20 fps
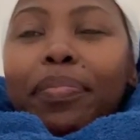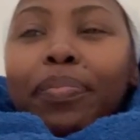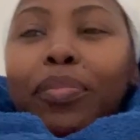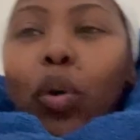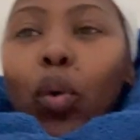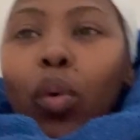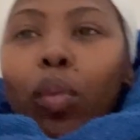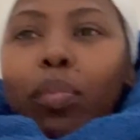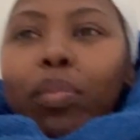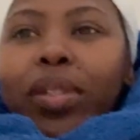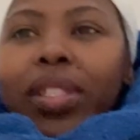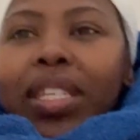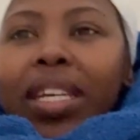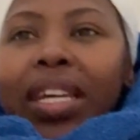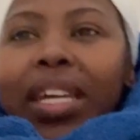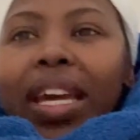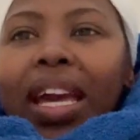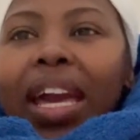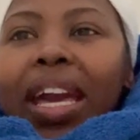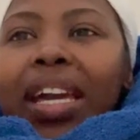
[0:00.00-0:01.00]

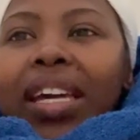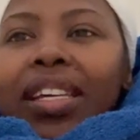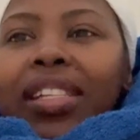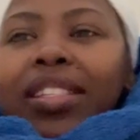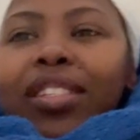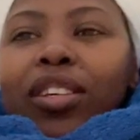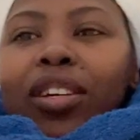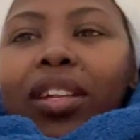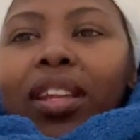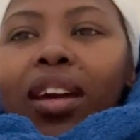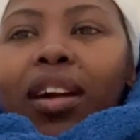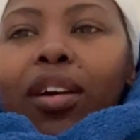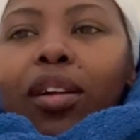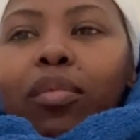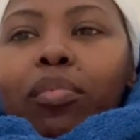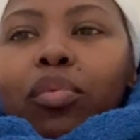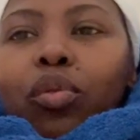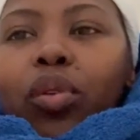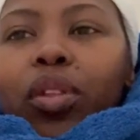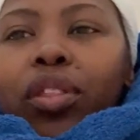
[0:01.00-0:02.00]
oopsie, it's gonna
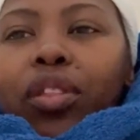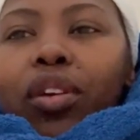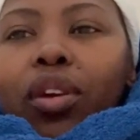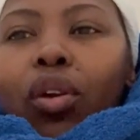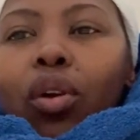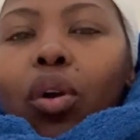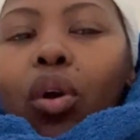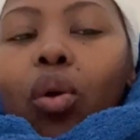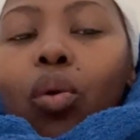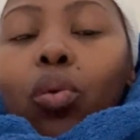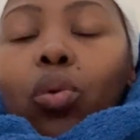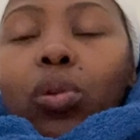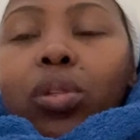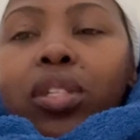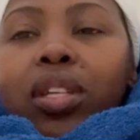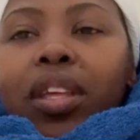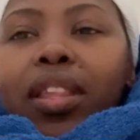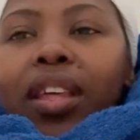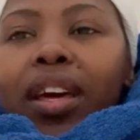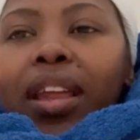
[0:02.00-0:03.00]
help with the cold
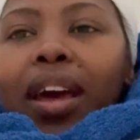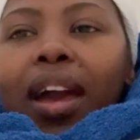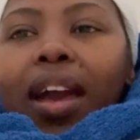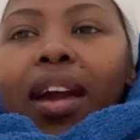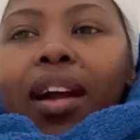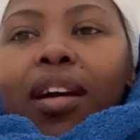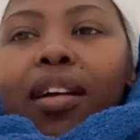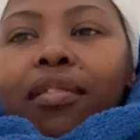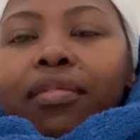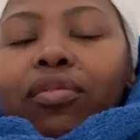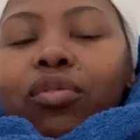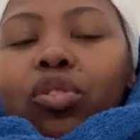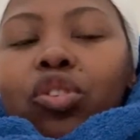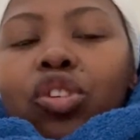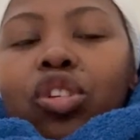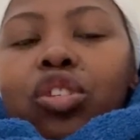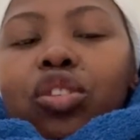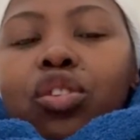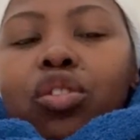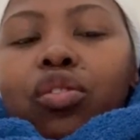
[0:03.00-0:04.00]
that I have, which
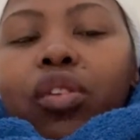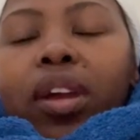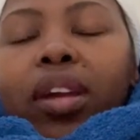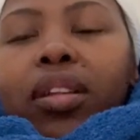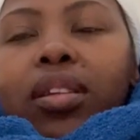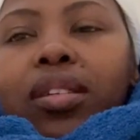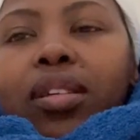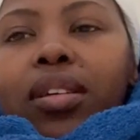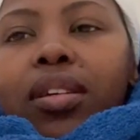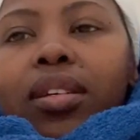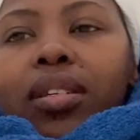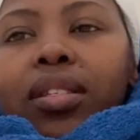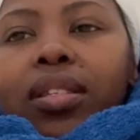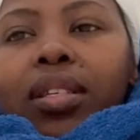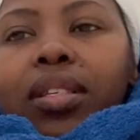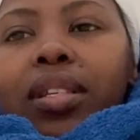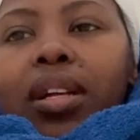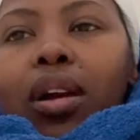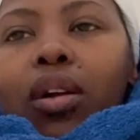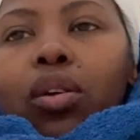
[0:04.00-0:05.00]
is great because
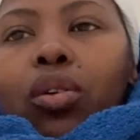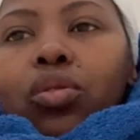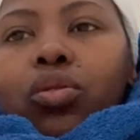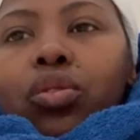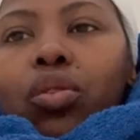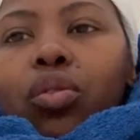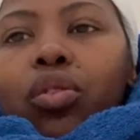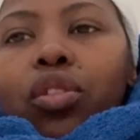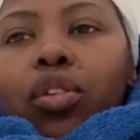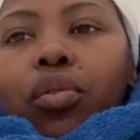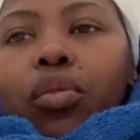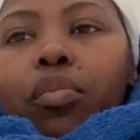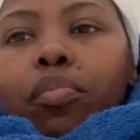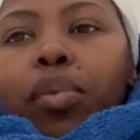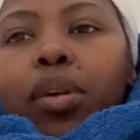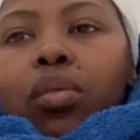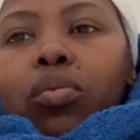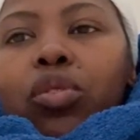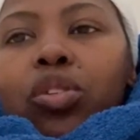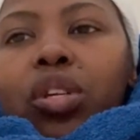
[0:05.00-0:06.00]
it's like ozone
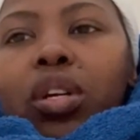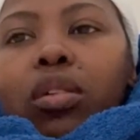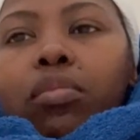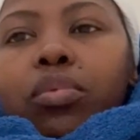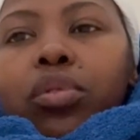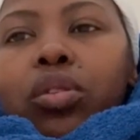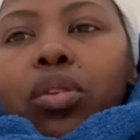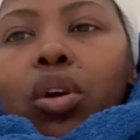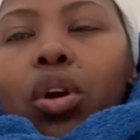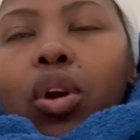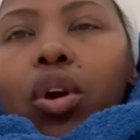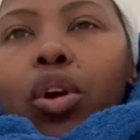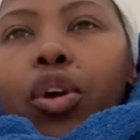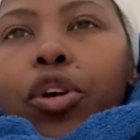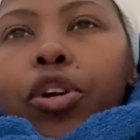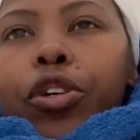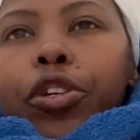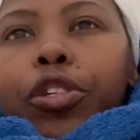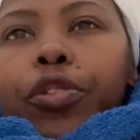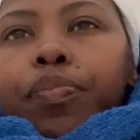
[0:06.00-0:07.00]
therapy, which helps
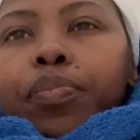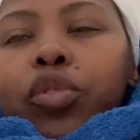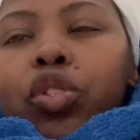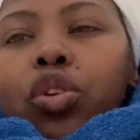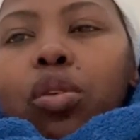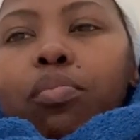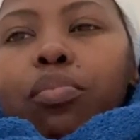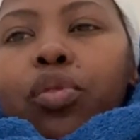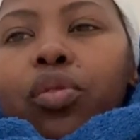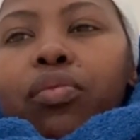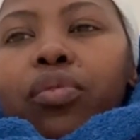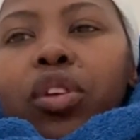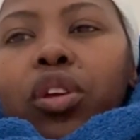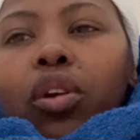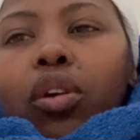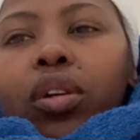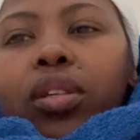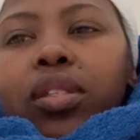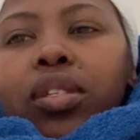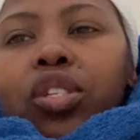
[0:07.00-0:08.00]
to improve the
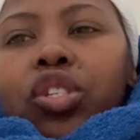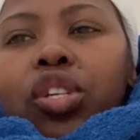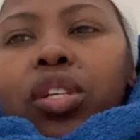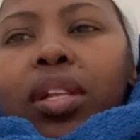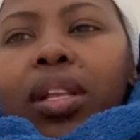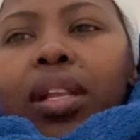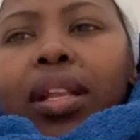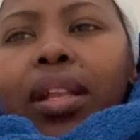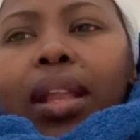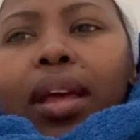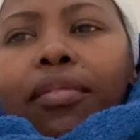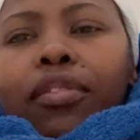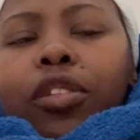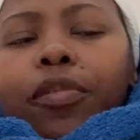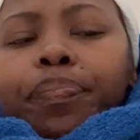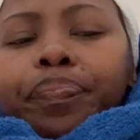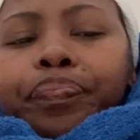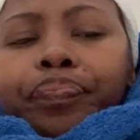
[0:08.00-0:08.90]
oxygen level.